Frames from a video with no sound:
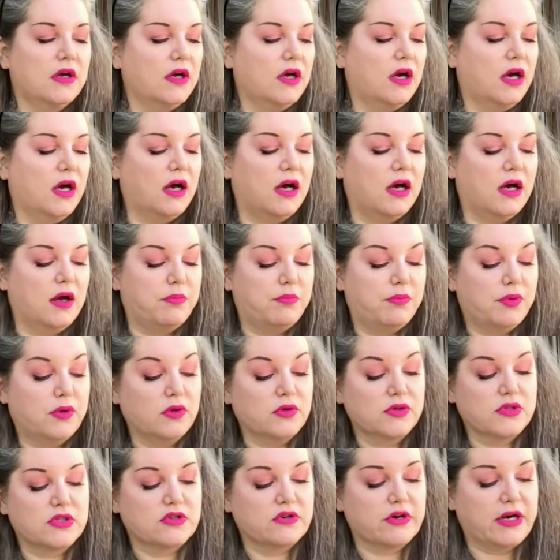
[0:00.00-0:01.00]
uh, pull
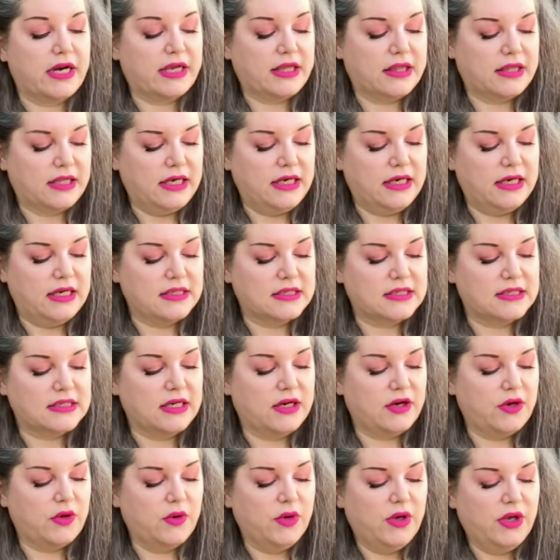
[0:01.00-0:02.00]
strength in it.
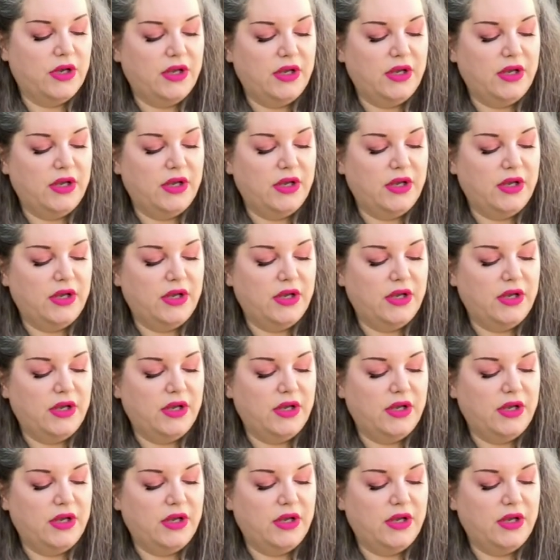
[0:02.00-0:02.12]
So